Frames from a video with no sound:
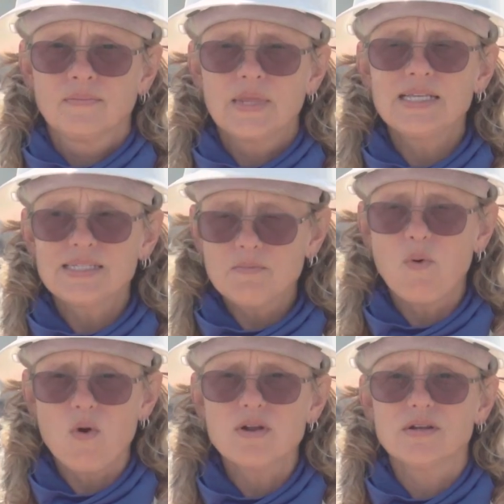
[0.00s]
It's
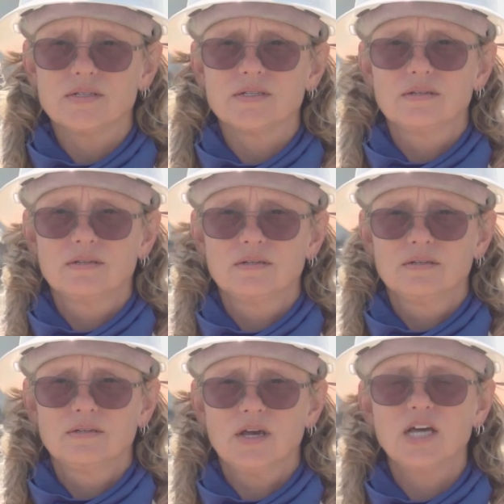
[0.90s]
important
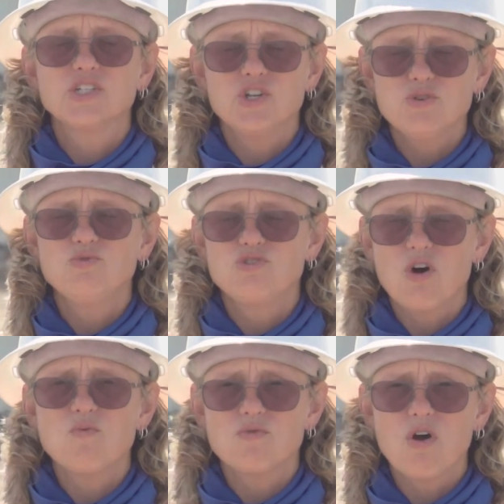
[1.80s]
because you
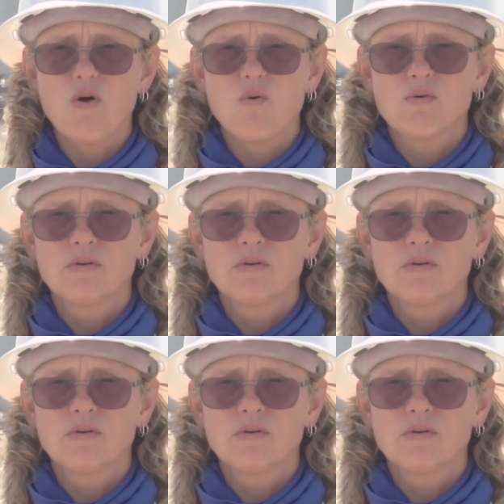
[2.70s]
don't know.